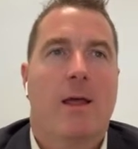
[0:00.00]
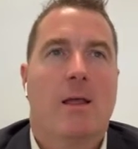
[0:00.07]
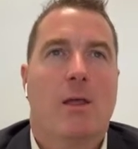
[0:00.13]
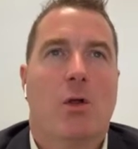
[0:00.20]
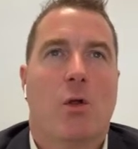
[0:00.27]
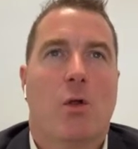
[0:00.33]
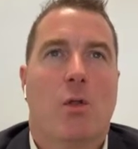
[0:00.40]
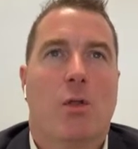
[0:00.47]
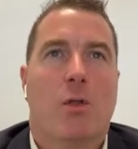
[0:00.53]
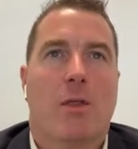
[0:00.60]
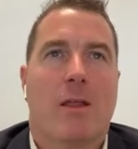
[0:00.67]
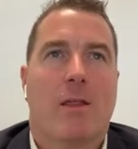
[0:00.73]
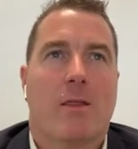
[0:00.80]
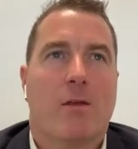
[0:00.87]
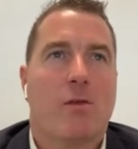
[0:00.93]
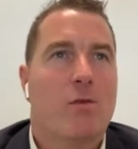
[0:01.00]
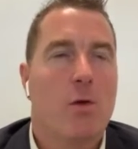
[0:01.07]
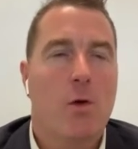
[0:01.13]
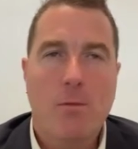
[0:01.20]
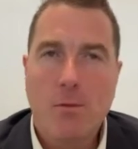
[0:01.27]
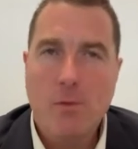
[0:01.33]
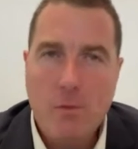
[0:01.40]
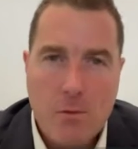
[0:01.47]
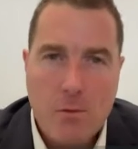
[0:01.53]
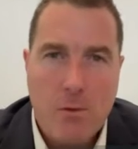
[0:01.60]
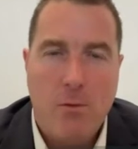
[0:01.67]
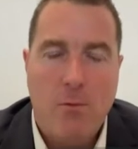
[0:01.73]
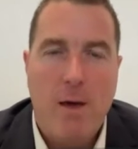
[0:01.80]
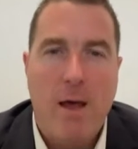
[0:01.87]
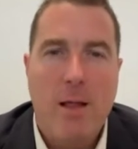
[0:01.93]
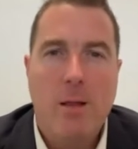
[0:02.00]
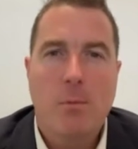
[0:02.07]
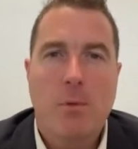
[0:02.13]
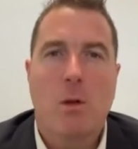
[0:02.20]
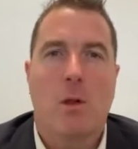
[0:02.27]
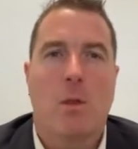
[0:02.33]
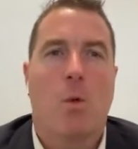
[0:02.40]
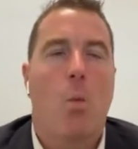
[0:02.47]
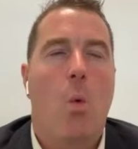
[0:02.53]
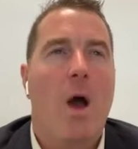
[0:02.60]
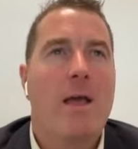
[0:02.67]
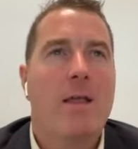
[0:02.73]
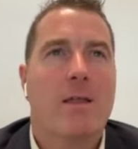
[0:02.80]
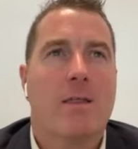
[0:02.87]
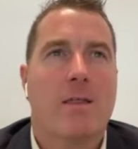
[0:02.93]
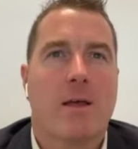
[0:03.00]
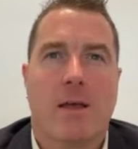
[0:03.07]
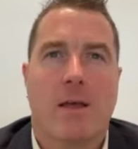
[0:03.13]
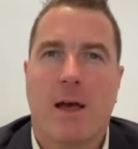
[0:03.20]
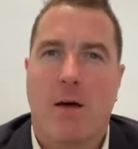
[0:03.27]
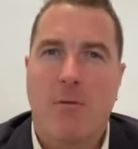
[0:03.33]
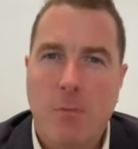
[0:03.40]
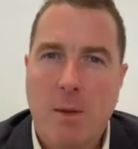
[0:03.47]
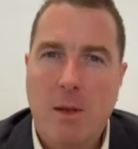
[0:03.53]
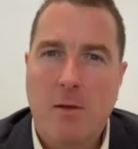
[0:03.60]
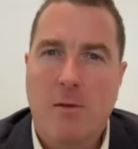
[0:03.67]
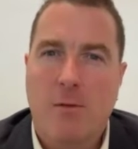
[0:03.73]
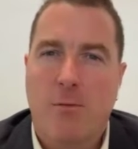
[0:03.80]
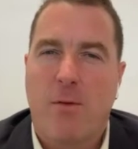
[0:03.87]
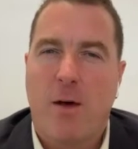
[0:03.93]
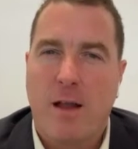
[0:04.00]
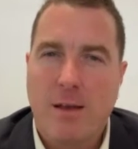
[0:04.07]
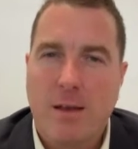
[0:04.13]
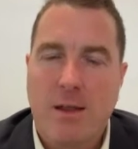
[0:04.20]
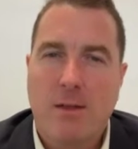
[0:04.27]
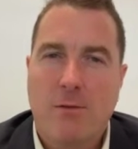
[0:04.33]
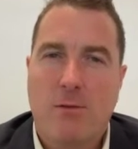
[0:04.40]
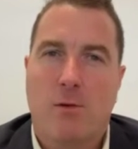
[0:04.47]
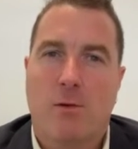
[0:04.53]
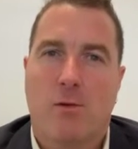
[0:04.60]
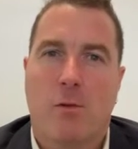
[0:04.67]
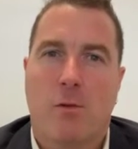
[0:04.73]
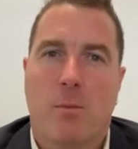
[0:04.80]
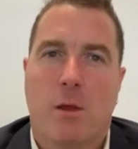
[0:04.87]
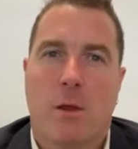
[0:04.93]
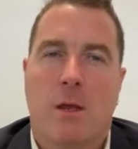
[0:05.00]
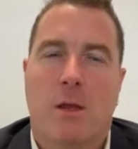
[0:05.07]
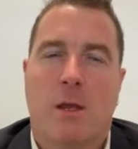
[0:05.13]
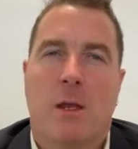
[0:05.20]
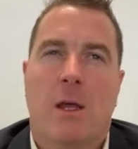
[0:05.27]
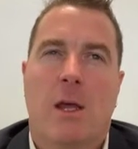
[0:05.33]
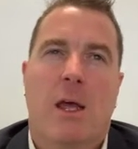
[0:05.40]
the services that are available and the way that the government's funding is distributed